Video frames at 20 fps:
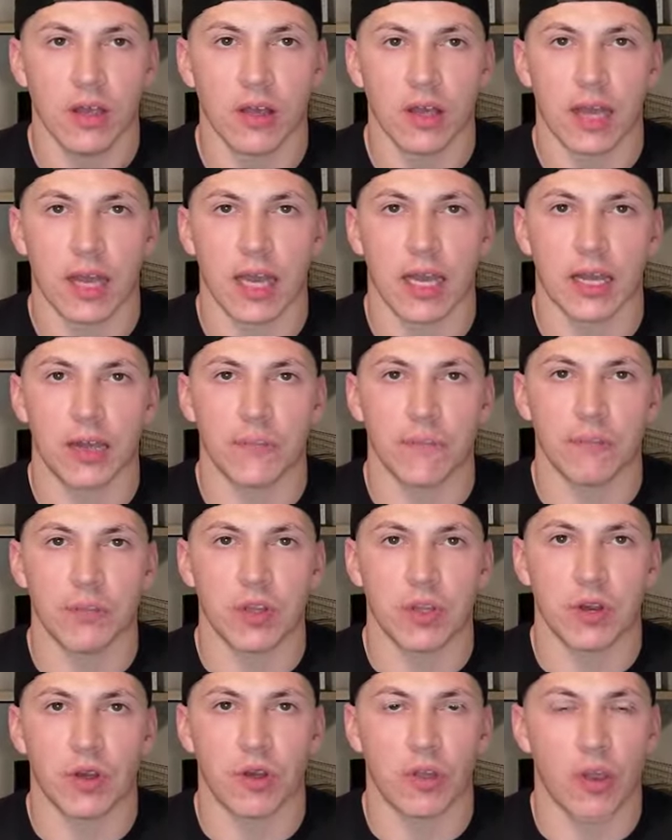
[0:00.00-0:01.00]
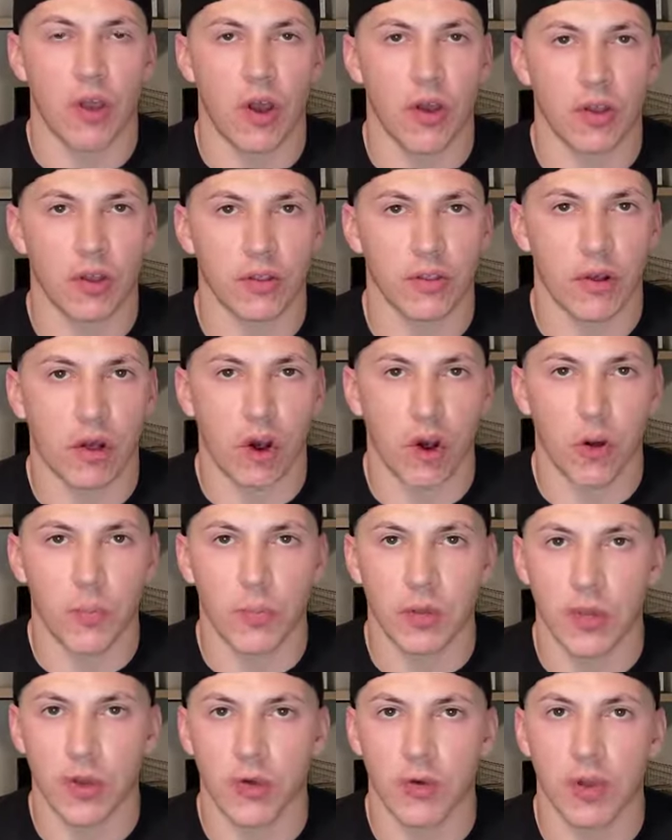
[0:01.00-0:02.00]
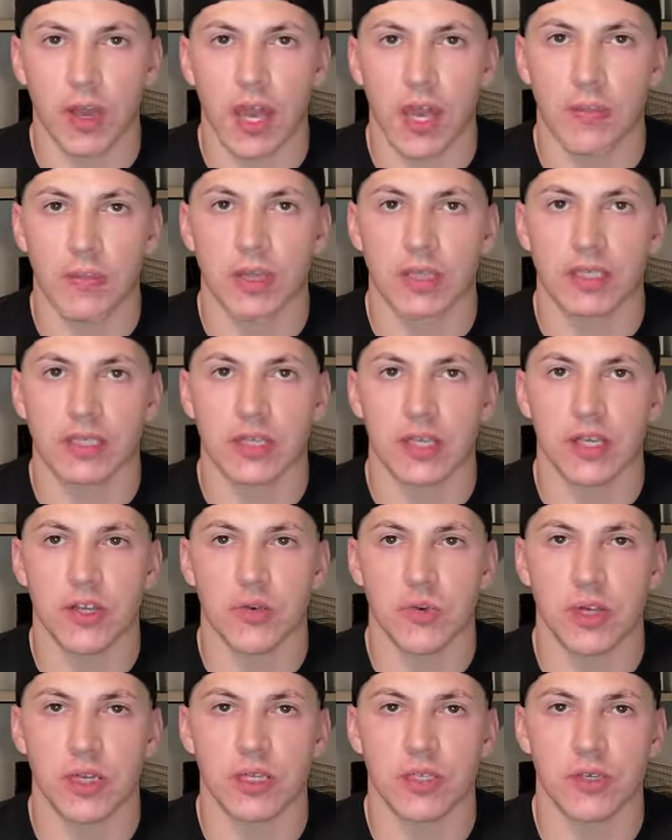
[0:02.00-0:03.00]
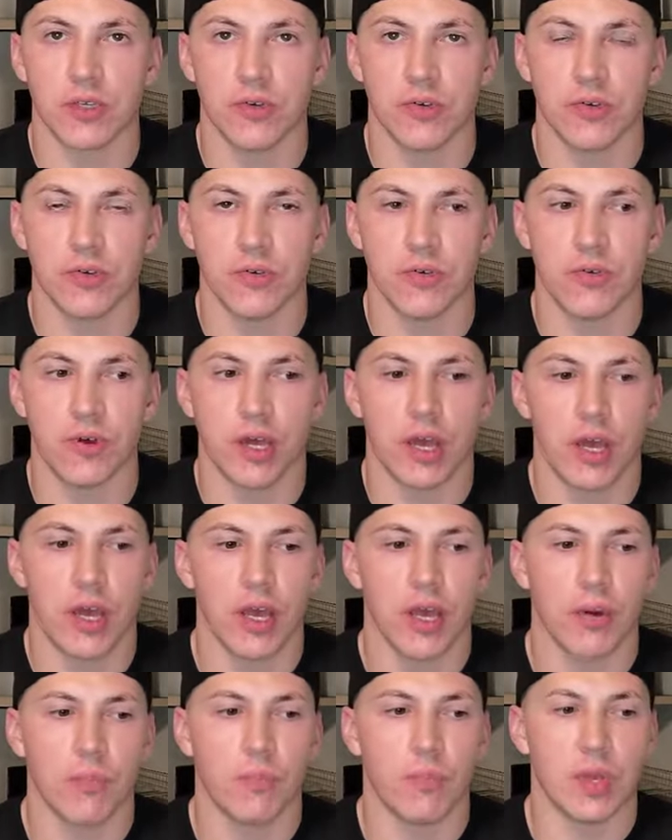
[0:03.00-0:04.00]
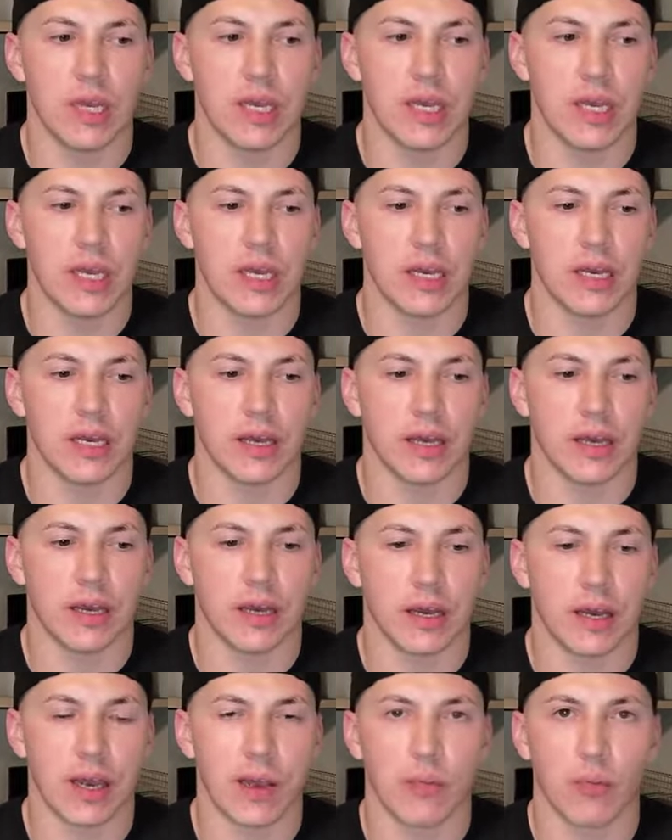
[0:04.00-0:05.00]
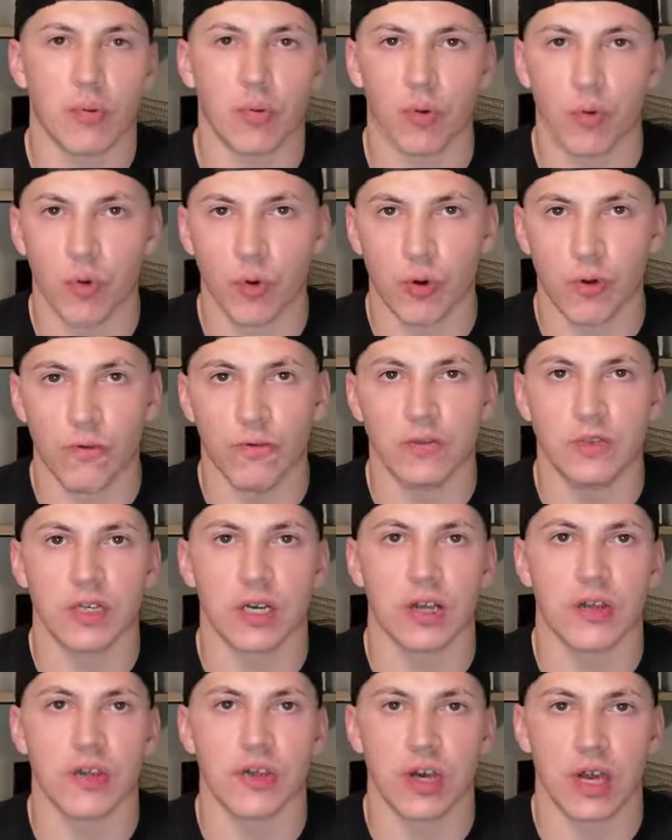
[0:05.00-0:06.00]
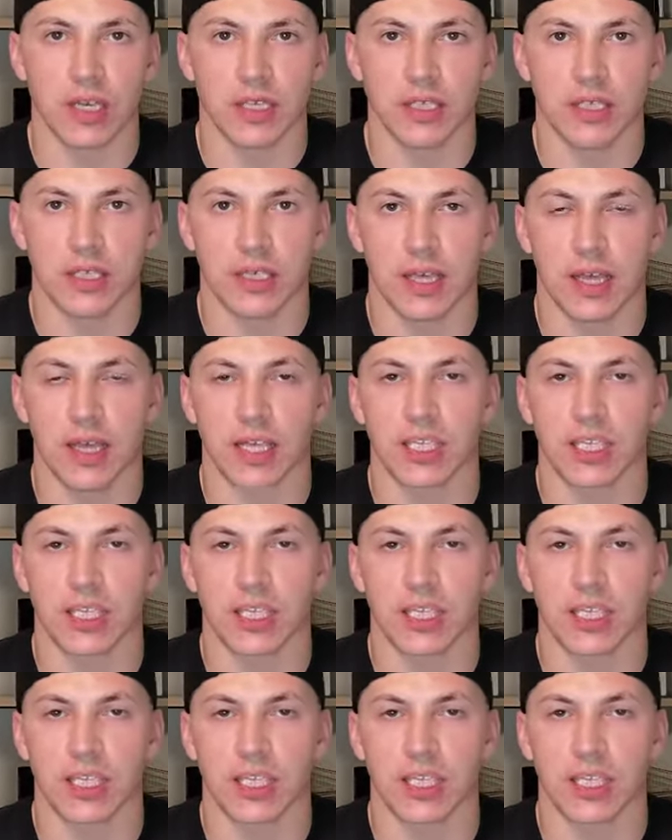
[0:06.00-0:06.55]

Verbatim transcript: Like, you know, the, the RPO game continuing to be uh, improved, adjusted,